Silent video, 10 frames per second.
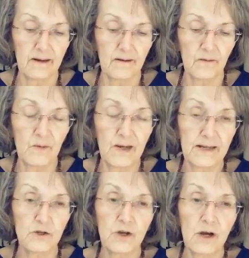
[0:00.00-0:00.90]
when
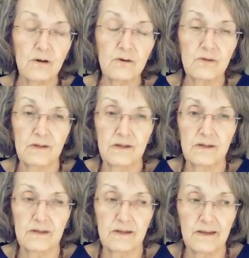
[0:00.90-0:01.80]
I chose
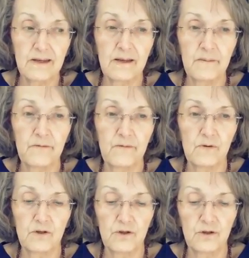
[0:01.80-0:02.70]
this theme
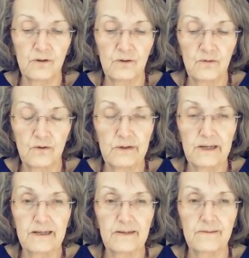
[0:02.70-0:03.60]
for June,
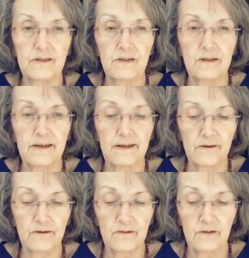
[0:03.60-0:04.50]
Creatively
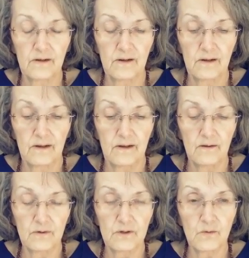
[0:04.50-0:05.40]
Together,
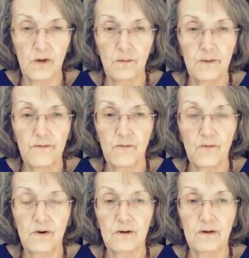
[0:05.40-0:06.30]
it was well
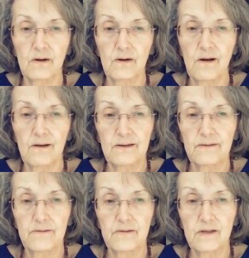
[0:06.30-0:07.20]
before all
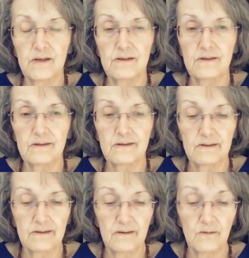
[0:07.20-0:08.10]
of these,
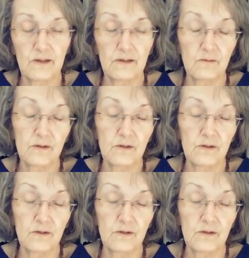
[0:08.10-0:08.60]
well, it was